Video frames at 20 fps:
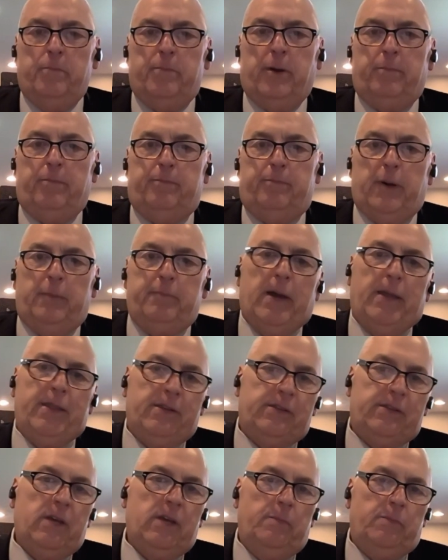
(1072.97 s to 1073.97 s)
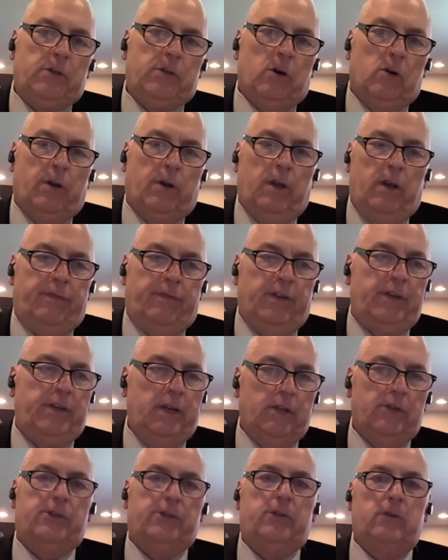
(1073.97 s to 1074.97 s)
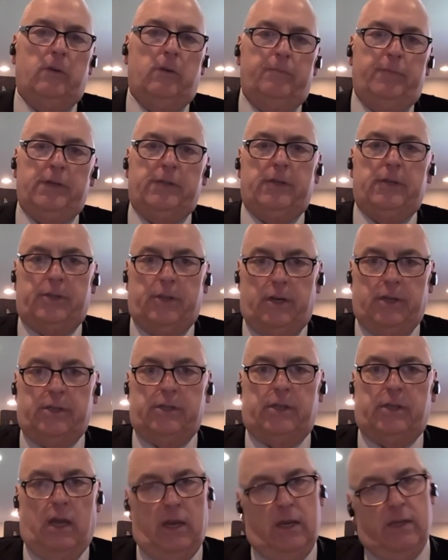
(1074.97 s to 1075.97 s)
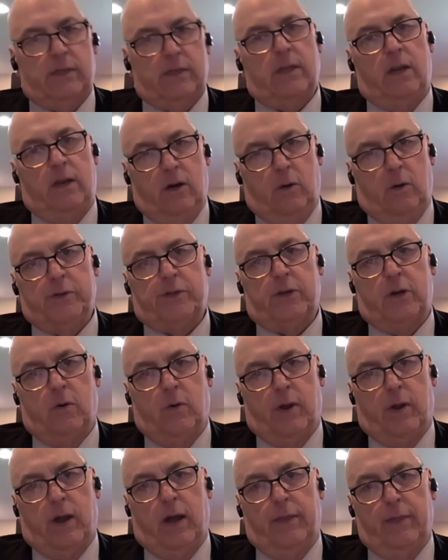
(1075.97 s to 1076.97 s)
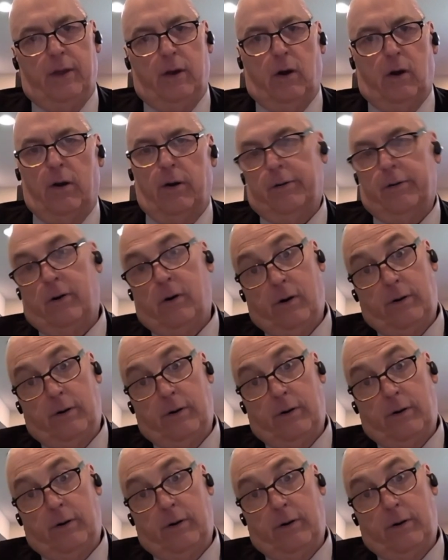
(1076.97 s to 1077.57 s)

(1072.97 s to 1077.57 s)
But by the same token, if a dealer's doing business in a state, he's going to know what's going on there,